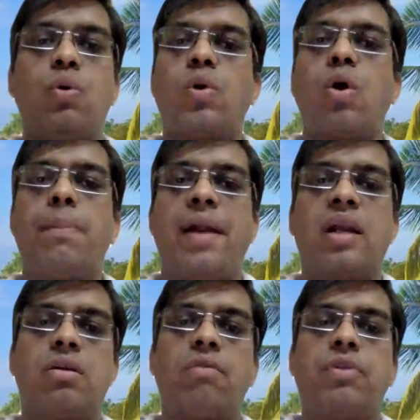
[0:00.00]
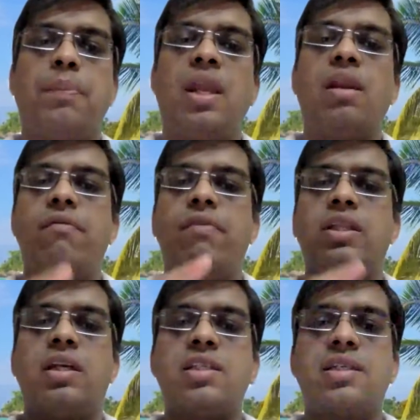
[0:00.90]
overall pattern of the pain,
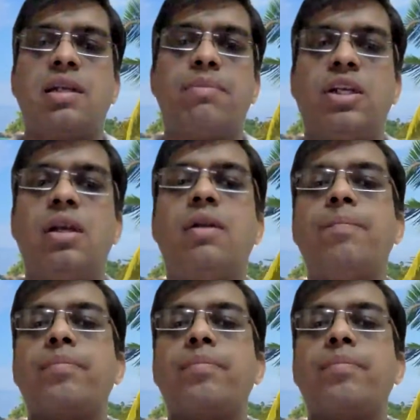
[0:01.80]
whether it is intermittent,